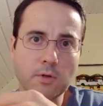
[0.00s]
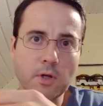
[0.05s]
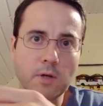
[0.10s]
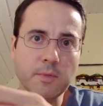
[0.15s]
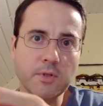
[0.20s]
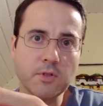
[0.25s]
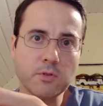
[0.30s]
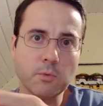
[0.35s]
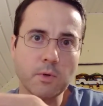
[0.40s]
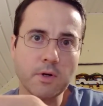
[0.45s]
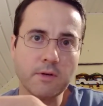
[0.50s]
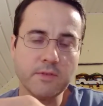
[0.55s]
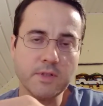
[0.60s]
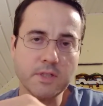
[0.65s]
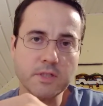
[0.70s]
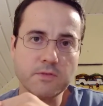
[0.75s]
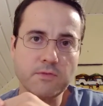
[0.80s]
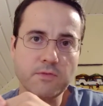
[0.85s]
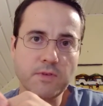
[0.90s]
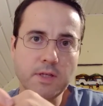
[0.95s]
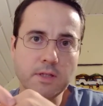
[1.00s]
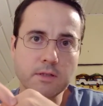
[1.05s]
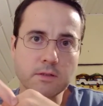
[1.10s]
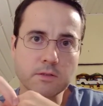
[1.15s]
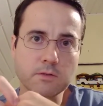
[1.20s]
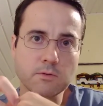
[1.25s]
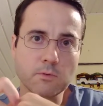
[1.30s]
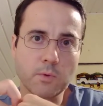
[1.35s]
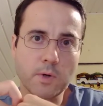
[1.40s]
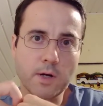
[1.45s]
come into one of these
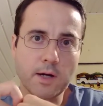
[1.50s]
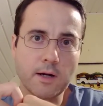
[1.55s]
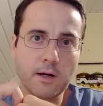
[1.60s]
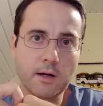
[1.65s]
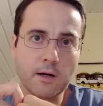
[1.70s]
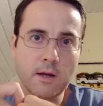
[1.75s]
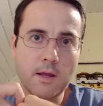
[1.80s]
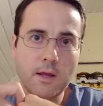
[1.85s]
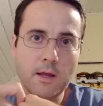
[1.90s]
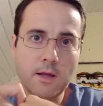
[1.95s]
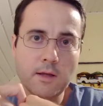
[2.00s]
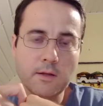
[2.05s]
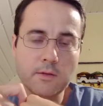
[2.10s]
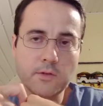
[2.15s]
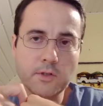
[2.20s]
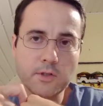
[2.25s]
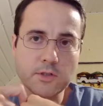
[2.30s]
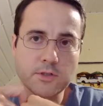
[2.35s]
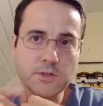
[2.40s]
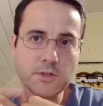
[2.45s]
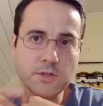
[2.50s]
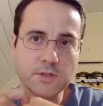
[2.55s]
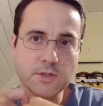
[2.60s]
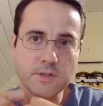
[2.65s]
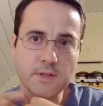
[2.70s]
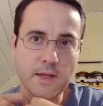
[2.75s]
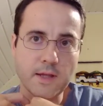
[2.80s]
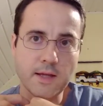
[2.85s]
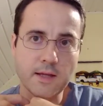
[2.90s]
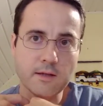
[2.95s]
fields where there's
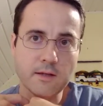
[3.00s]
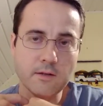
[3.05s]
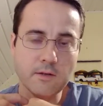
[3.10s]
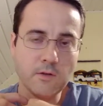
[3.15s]
just like,